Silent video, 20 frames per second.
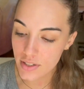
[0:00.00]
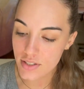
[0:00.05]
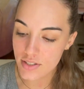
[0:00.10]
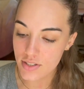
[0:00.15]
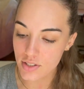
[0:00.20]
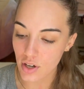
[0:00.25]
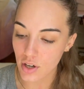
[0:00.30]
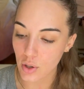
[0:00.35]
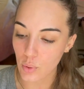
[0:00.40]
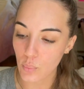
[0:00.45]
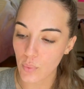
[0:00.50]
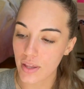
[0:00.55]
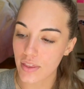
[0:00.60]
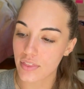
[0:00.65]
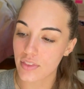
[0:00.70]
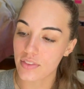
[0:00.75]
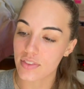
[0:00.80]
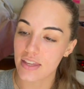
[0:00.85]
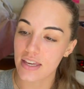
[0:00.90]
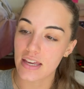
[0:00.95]
start
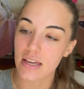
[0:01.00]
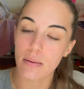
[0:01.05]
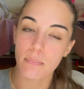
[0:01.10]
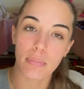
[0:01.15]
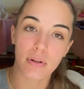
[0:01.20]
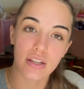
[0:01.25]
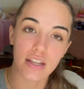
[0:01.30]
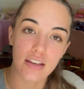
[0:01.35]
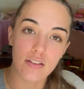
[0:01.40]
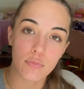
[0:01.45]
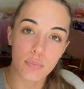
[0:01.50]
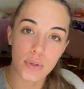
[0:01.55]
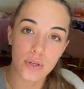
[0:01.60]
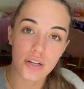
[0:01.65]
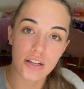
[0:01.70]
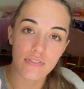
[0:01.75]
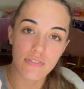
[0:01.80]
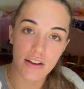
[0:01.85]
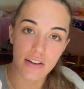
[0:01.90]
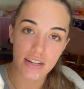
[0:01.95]
with the Believe
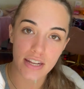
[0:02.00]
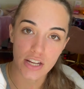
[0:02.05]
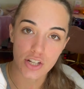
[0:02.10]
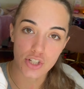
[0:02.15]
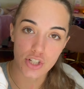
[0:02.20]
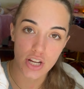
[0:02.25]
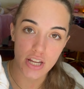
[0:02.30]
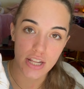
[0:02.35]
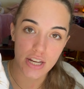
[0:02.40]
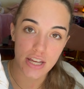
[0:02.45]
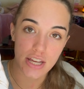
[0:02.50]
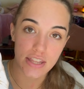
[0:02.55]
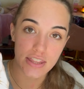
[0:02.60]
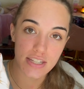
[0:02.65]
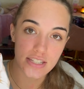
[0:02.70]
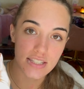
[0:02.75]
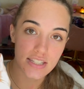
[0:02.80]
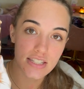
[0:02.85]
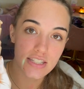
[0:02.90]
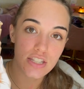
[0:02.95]
Beauty foundation.
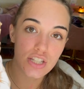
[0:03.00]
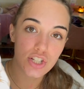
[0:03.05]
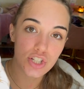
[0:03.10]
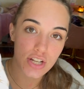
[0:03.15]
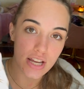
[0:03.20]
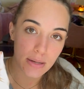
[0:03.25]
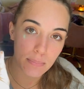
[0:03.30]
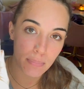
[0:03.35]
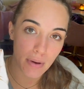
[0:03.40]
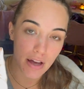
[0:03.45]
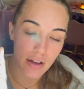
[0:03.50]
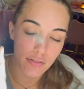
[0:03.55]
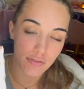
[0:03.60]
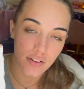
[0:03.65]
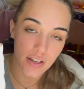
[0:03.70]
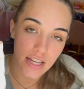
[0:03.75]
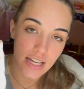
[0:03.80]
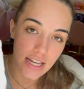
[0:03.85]
This is the shade Buff.